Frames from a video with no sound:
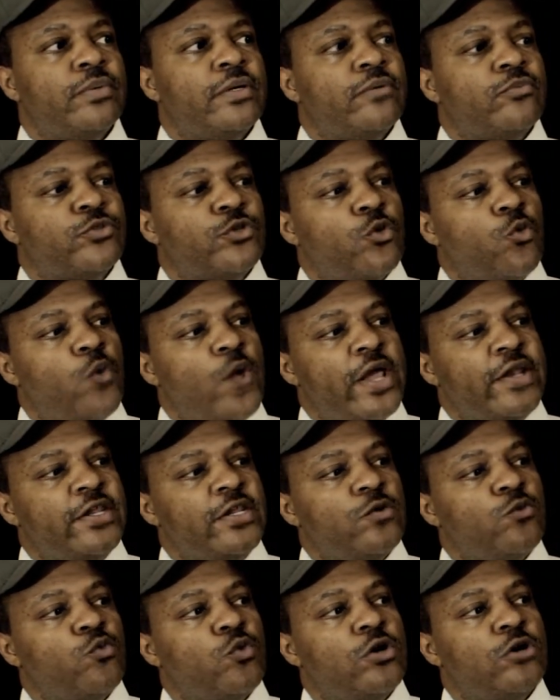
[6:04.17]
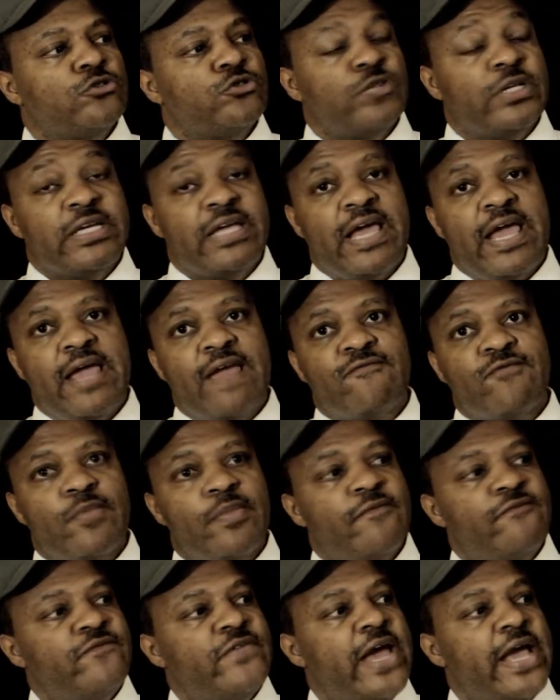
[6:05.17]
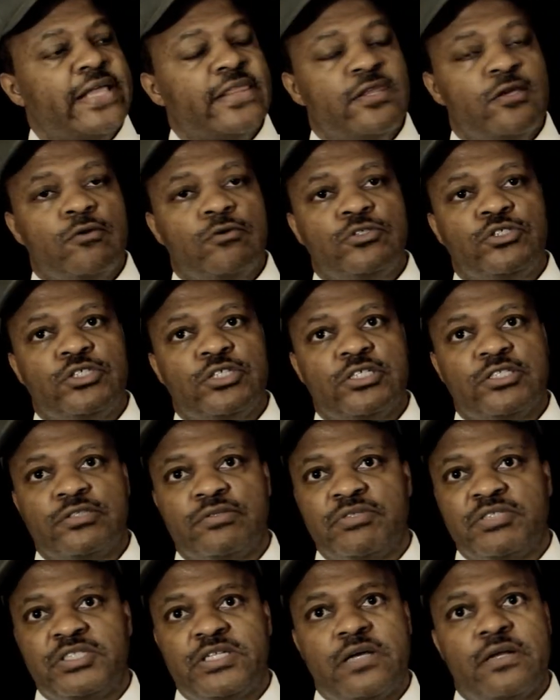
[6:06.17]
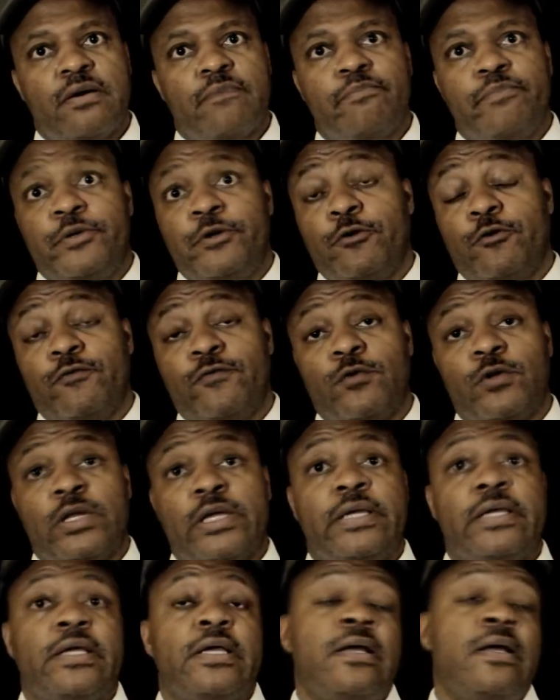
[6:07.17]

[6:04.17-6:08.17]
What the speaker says: But the way that it was when it came from the factory, it was just set up beautifully.